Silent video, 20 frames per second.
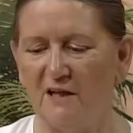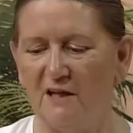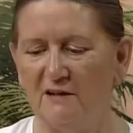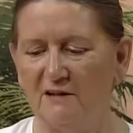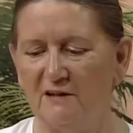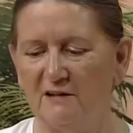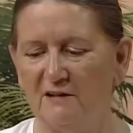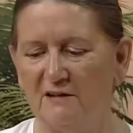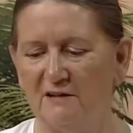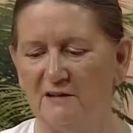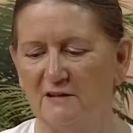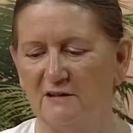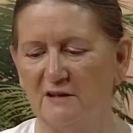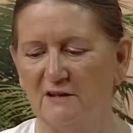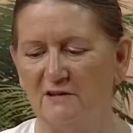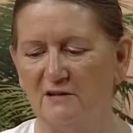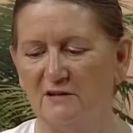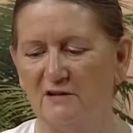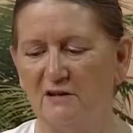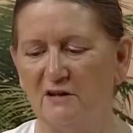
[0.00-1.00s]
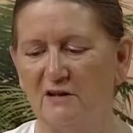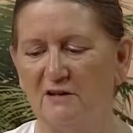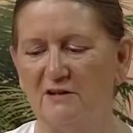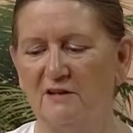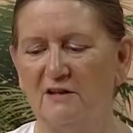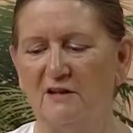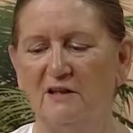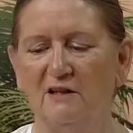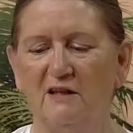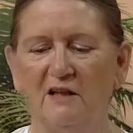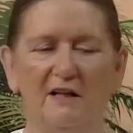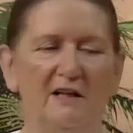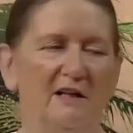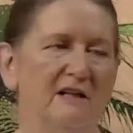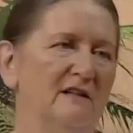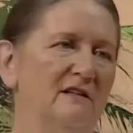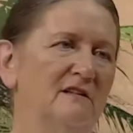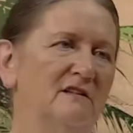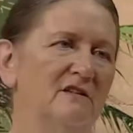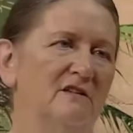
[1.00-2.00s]
And it says at the
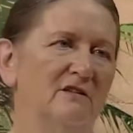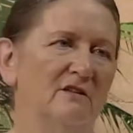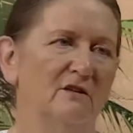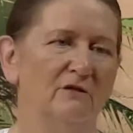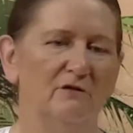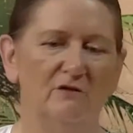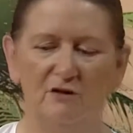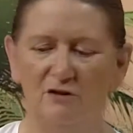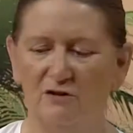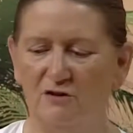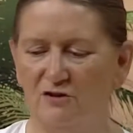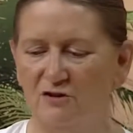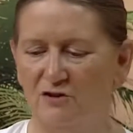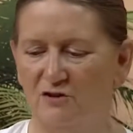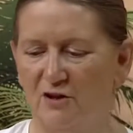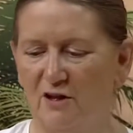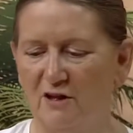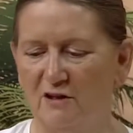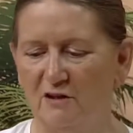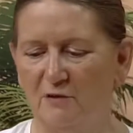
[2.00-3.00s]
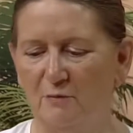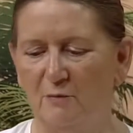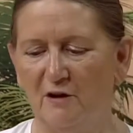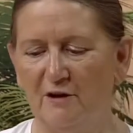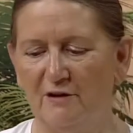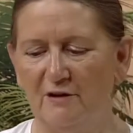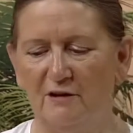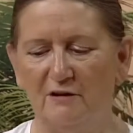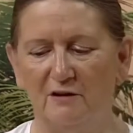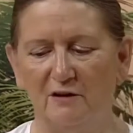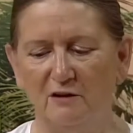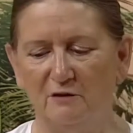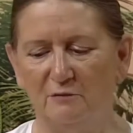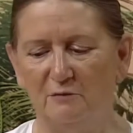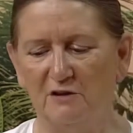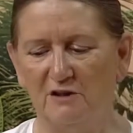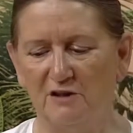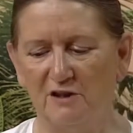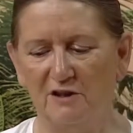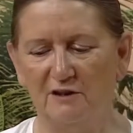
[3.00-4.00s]
end, constrained by their
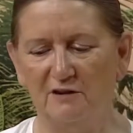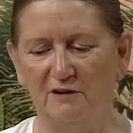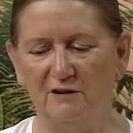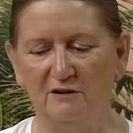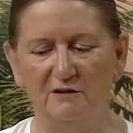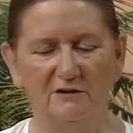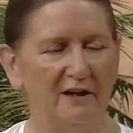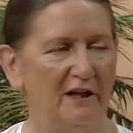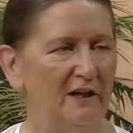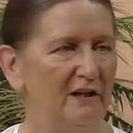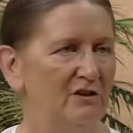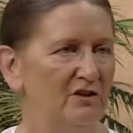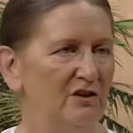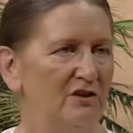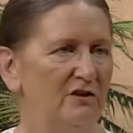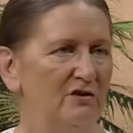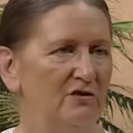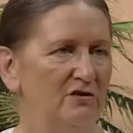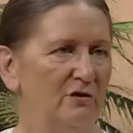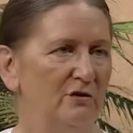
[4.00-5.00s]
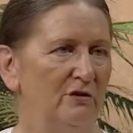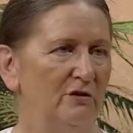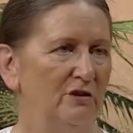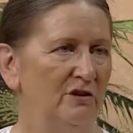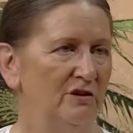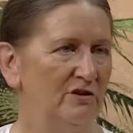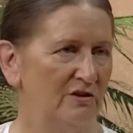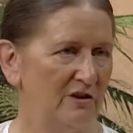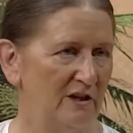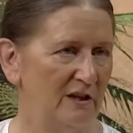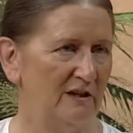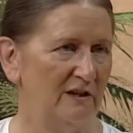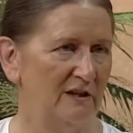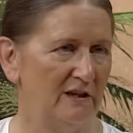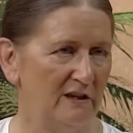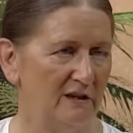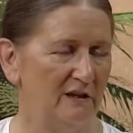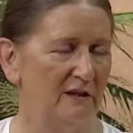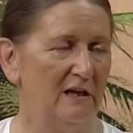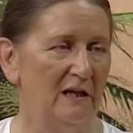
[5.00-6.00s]
own material natures, or you can say
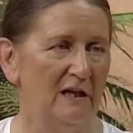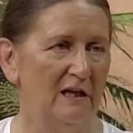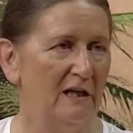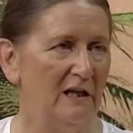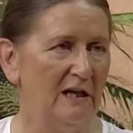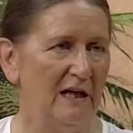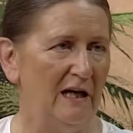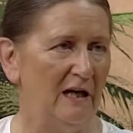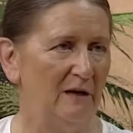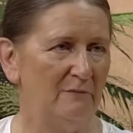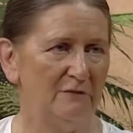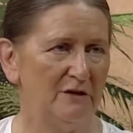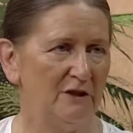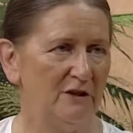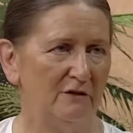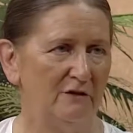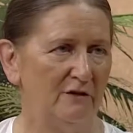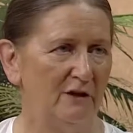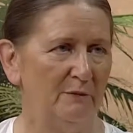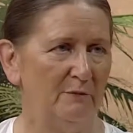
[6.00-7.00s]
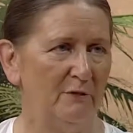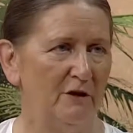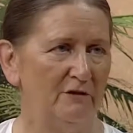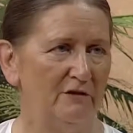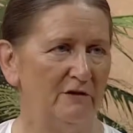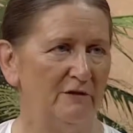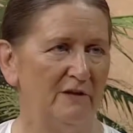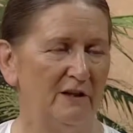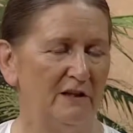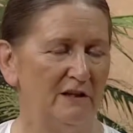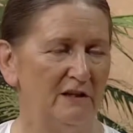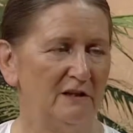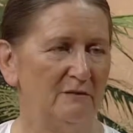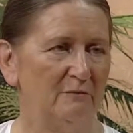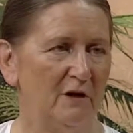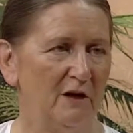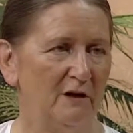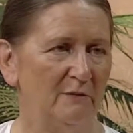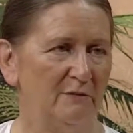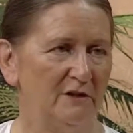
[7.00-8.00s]
they're absolutely
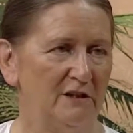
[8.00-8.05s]
motivated by